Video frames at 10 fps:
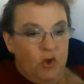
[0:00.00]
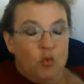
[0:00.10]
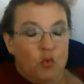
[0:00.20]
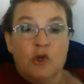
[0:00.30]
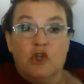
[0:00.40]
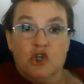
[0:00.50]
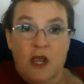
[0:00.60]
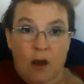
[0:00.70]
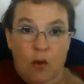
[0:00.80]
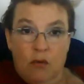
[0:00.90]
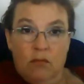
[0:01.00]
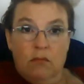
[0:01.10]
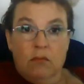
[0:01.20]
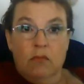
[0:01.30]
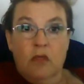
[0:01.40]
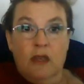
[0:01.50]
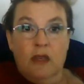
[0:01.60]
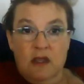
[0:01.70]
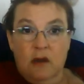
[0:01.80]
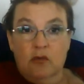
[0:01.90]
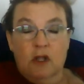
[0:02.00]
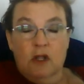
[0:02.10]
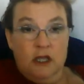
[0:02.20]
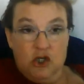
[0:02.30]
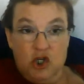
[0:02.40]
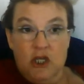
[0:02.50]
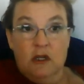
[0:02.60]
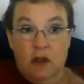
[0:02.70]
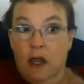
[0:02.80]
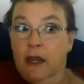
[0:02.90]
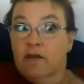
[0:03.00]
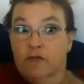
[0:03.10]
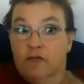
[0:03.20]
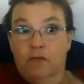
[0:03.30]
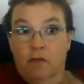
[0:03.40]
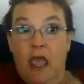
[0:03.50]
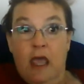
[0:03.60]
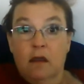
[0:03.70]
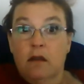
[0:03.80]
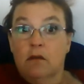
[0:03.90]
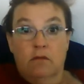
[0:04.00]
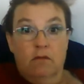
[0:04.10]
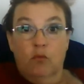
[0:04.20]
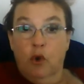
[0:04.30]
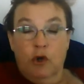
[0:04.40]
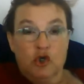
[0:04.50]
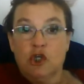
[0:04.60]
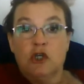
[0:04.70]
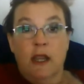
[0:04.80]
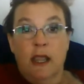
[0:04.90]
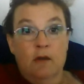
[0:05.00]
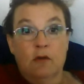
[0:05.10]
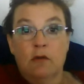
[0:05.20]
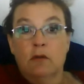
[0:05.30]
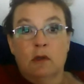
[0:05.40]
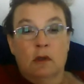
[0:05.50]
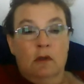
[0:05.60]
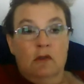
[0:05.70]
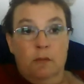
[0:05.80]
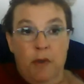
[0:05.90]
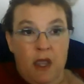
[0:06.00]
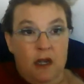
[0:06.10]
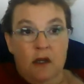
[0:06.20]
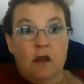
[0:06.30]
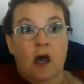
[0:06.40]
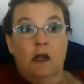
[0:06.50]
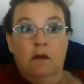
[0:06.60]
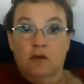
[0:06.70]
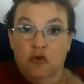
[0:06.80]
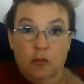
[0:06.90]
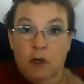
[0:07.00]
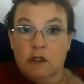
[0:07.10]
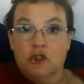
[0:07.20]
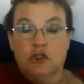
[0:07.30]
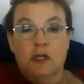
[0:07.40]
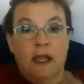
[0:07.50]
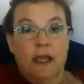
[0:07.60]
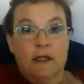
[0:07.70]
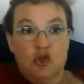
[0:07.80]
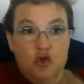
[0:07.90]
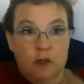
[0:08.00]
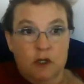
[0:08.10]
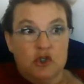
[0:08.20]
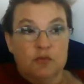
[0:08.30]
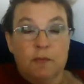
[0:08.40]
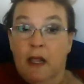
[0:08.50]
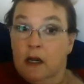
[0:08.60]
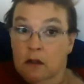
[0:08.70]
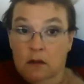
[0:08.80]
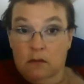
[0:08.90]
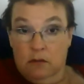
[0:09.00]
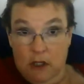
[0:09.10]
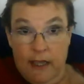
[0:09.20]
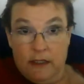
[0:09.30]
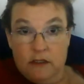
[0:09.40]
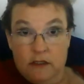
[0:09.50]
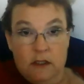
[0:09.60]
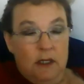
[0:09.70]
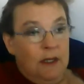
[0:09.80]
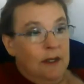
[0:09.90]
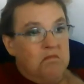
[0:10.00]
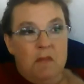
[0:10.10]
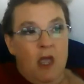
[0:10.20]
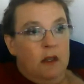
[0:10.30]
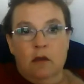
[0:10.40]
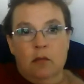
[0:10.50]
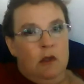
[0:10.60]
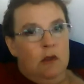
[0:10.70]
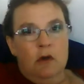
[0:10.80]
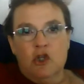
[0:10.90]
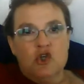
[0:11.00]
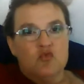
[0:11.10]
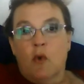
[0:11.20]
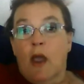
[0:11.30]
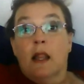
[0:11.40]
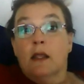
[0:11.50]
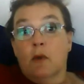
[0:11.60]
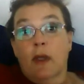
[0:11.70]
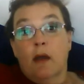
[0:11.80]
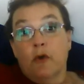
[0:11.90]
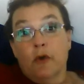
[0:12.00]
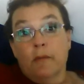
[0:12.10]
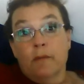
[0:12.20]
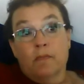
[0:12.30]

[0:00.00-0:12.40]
reached out that sounded like she had kind of ended where she could handle. The pain had gotten too much. She'd had too much medical neglect, and the community just rallied around her.